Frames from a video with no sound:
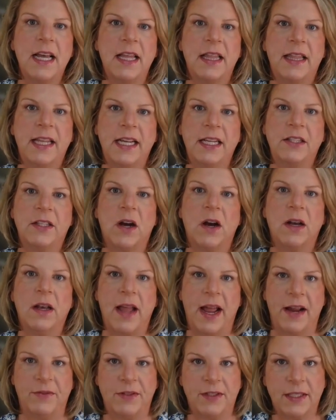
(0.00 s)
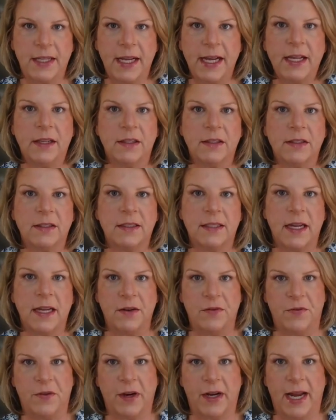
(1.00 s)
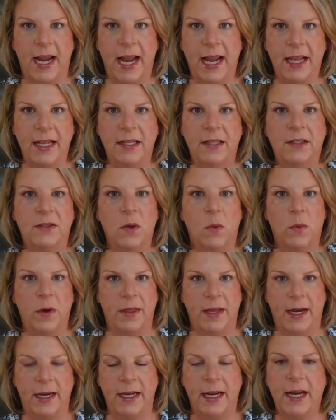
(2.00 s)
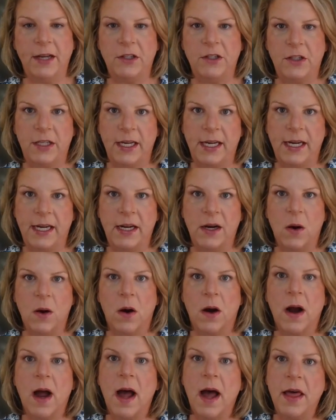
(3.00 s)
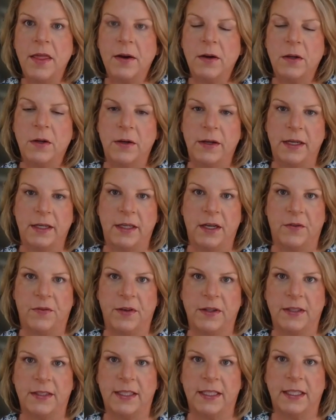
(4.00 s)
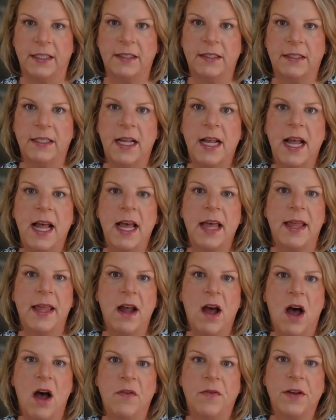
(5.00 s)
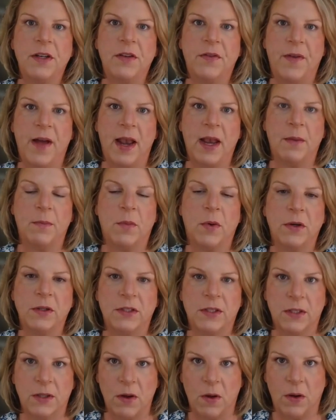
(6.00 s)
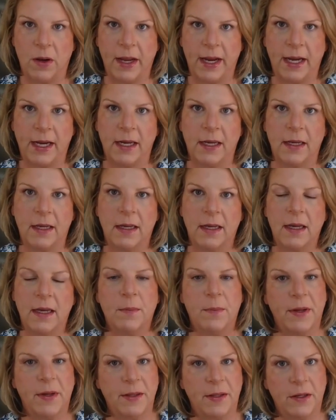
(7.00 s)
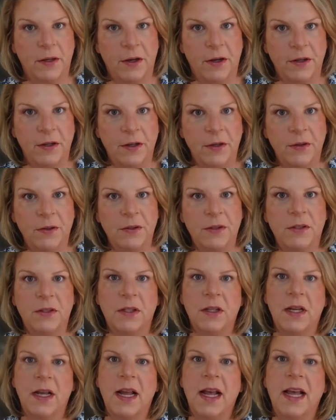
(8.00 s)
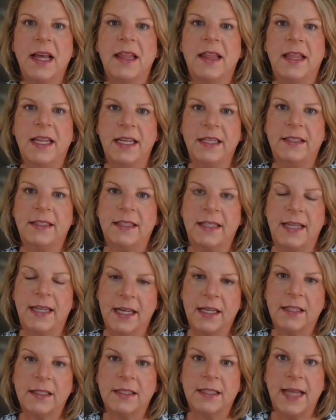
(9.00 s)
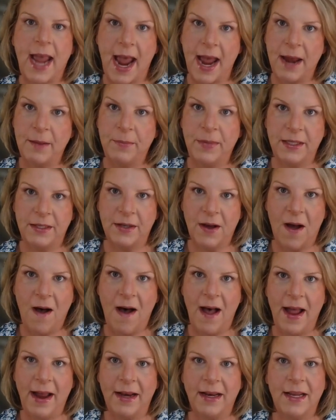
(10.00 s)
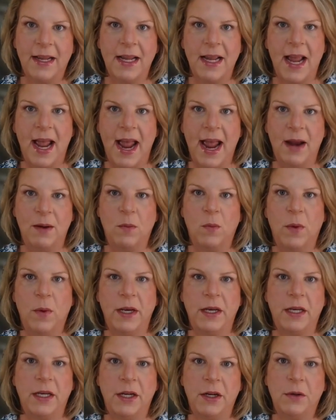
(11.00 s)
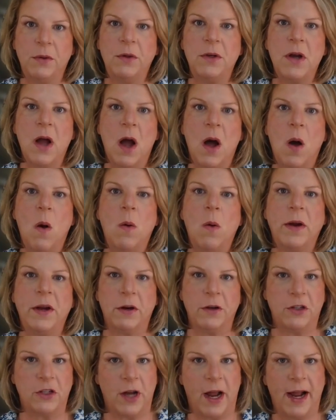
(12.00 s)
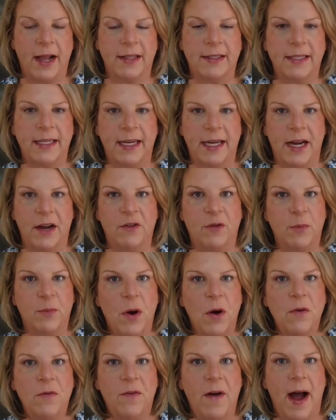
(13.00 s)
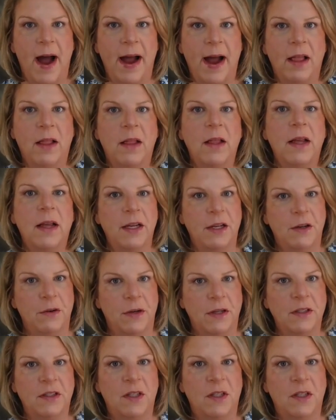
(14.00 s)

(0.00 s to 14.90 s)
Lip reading: These are life skills, and for kids with ADHD or other learning differences, they often develop more slowly. But the good news? These skills can be taught. And when you know your child's EF profile, you can